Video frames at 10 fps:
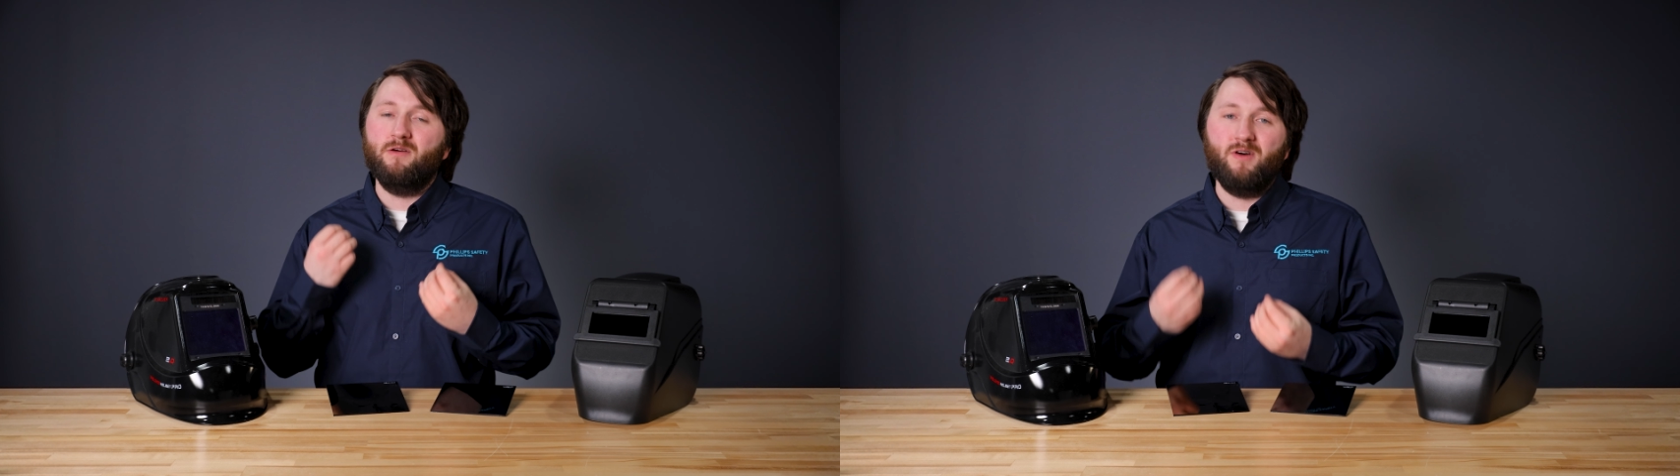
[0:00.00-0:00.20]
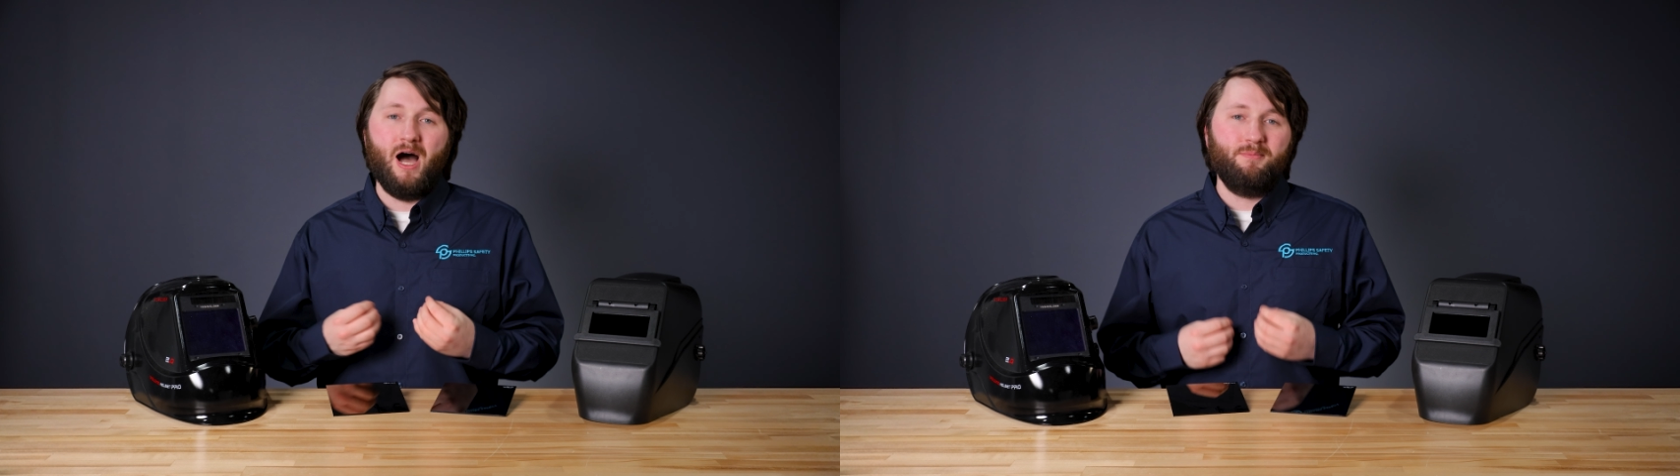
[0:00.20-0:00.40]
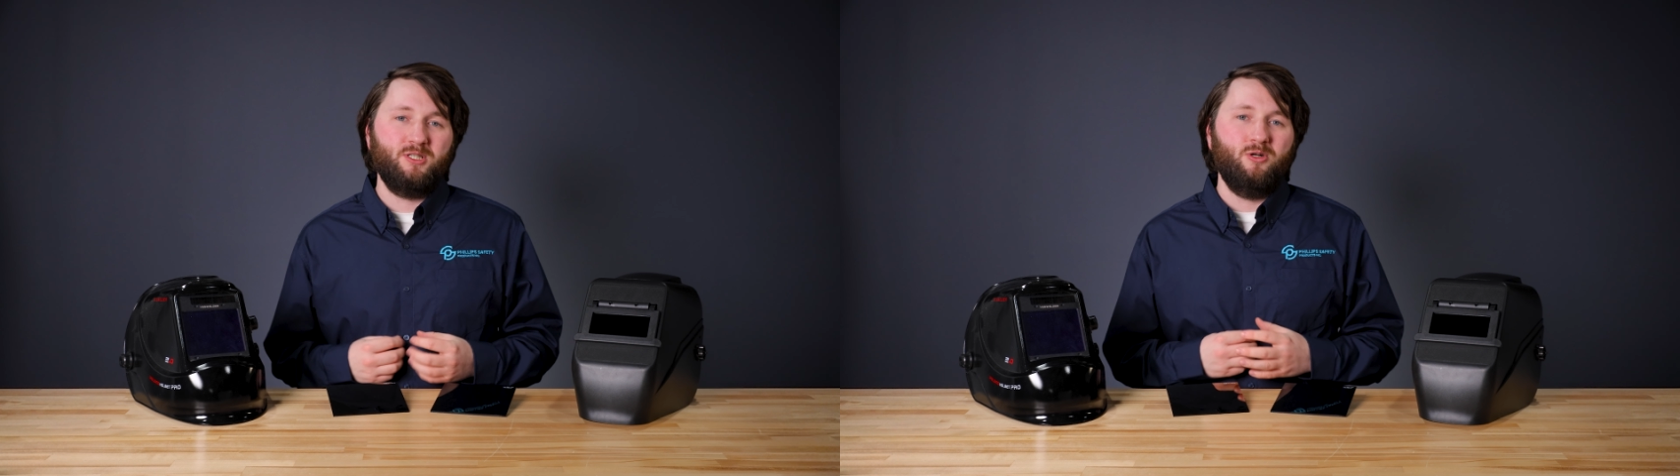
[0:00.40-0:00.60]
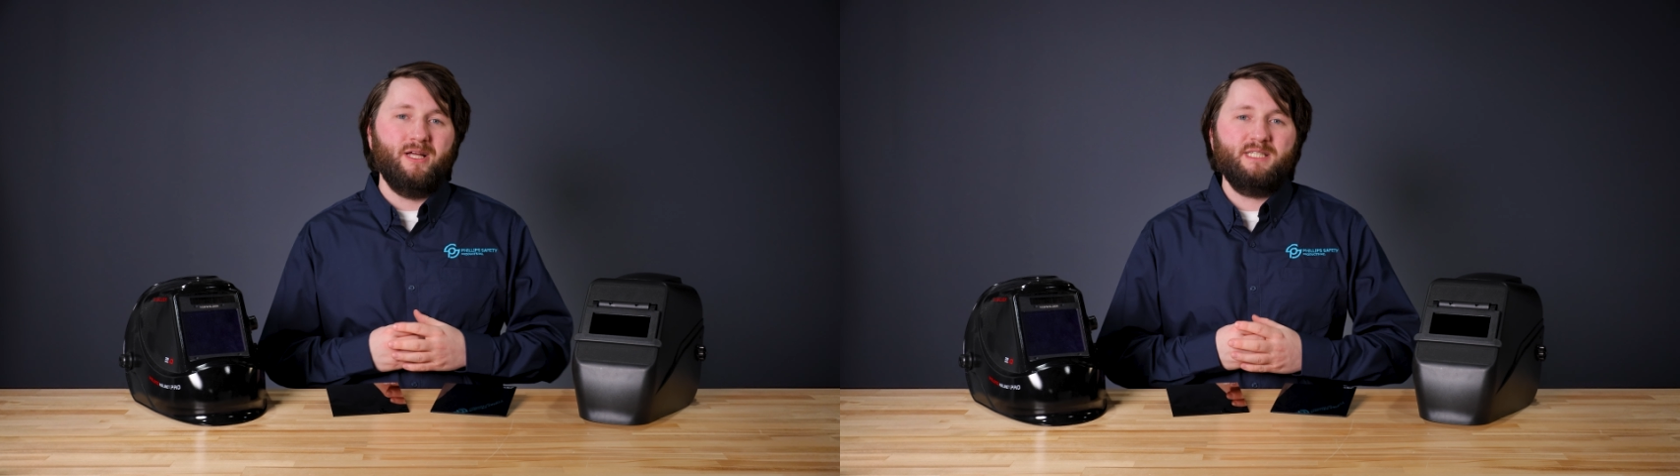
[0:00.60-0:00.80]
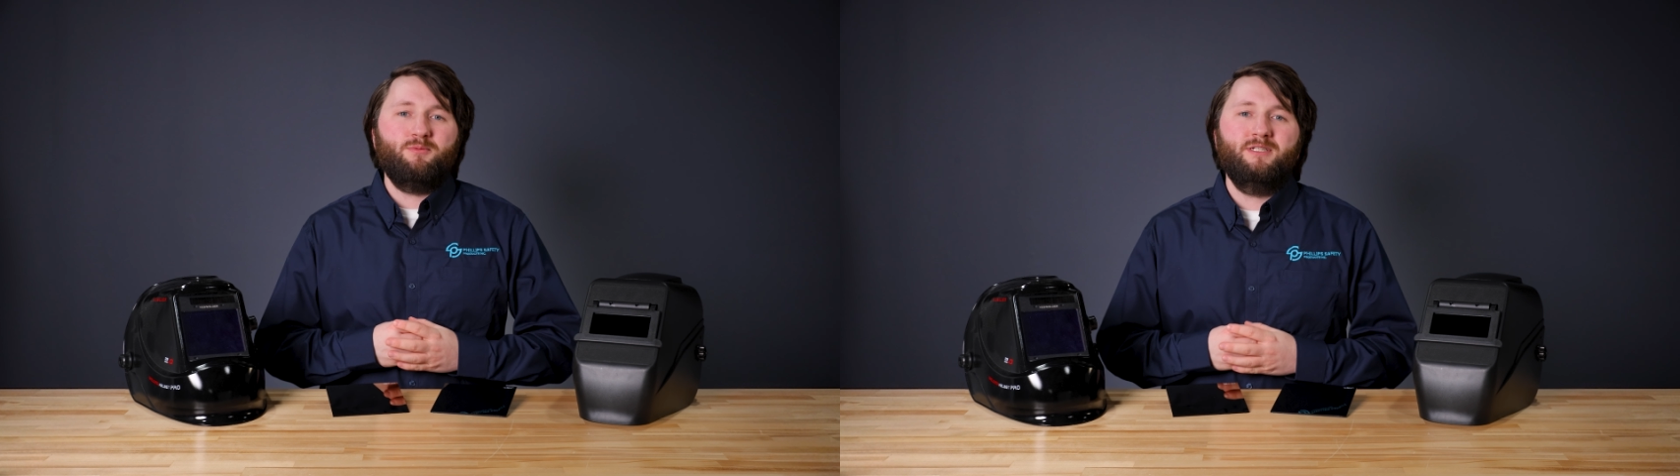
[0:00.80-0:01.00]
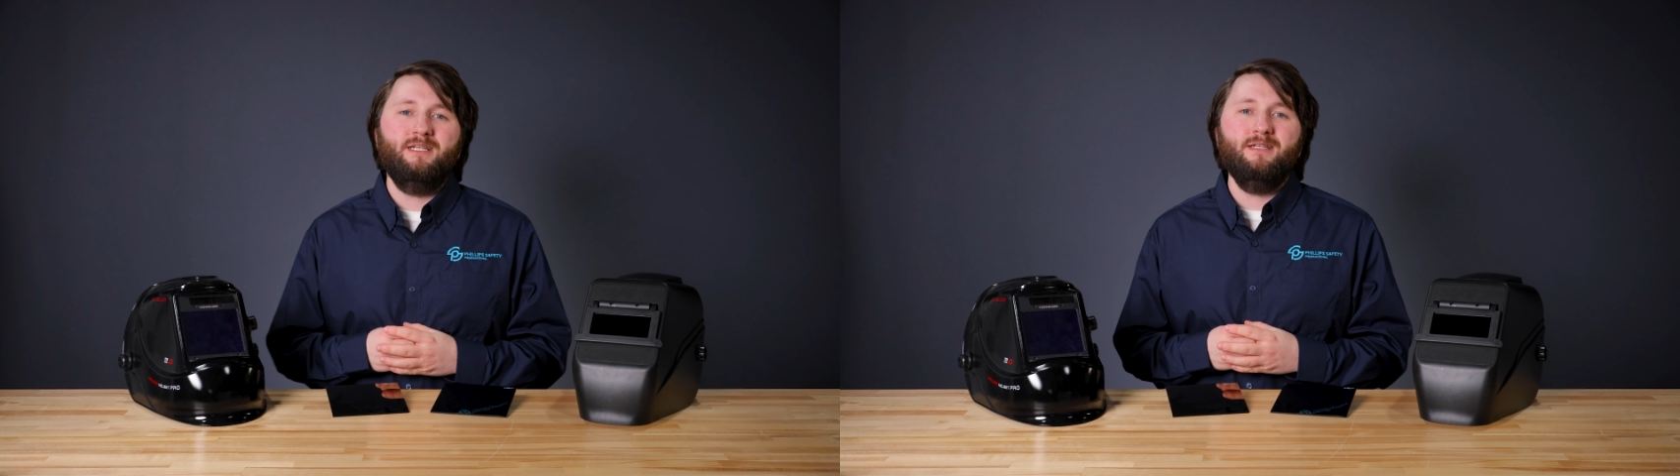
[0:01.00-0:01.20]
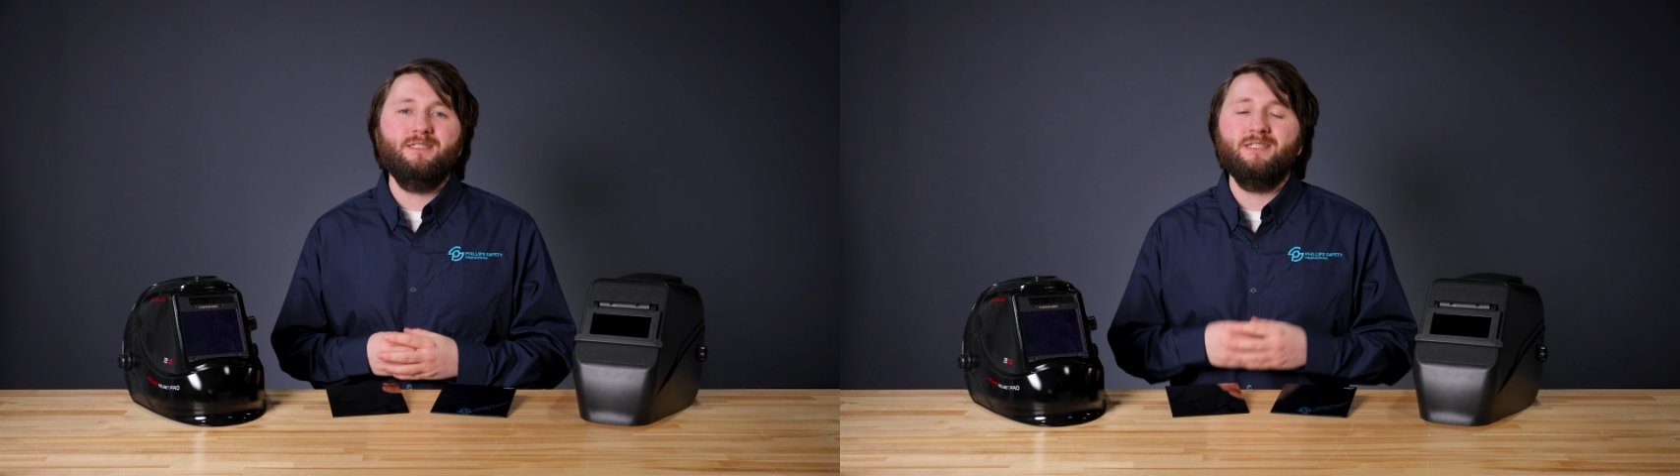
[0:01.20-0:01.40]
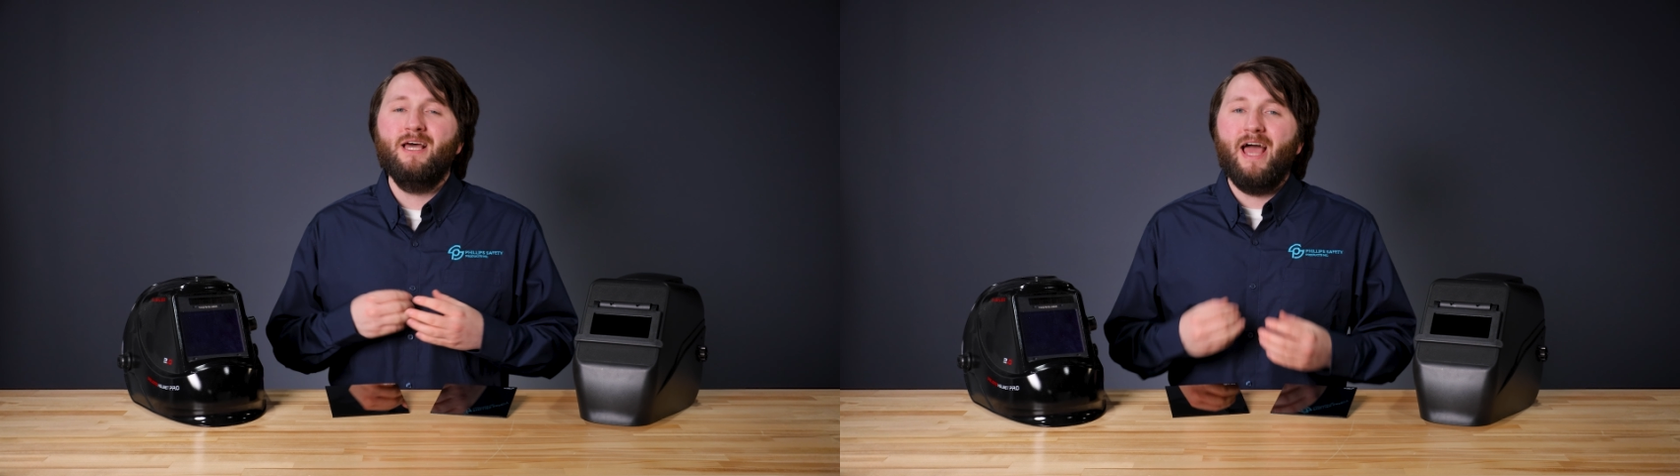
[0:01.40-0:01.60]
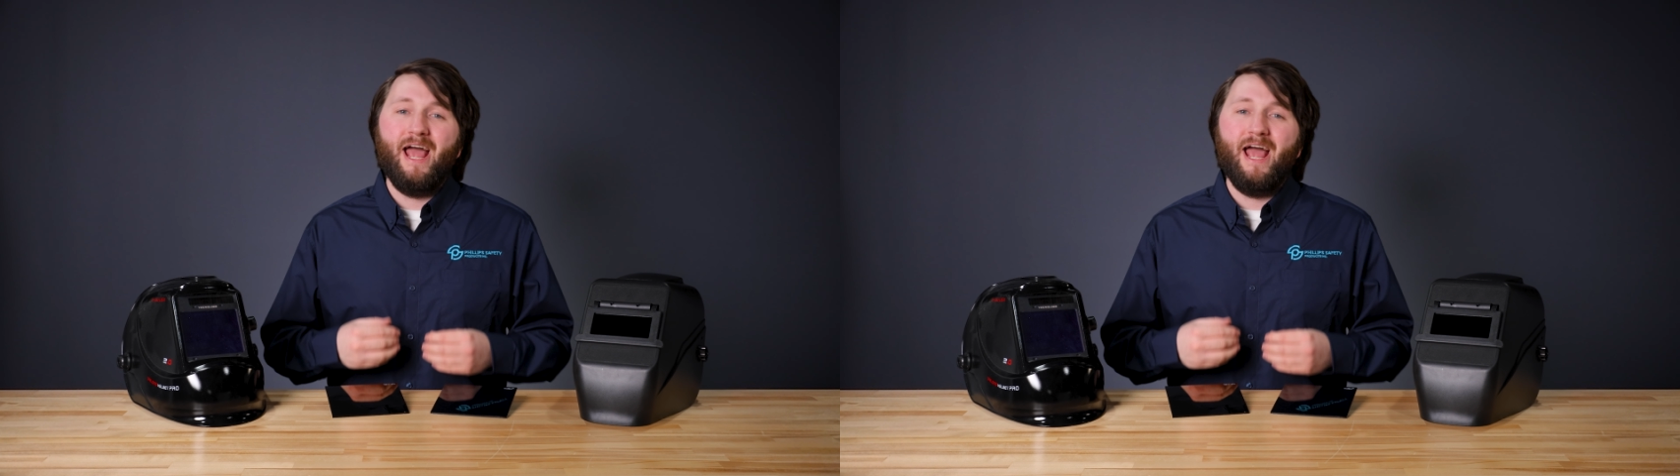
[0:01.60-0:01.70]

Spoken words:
of optical expertise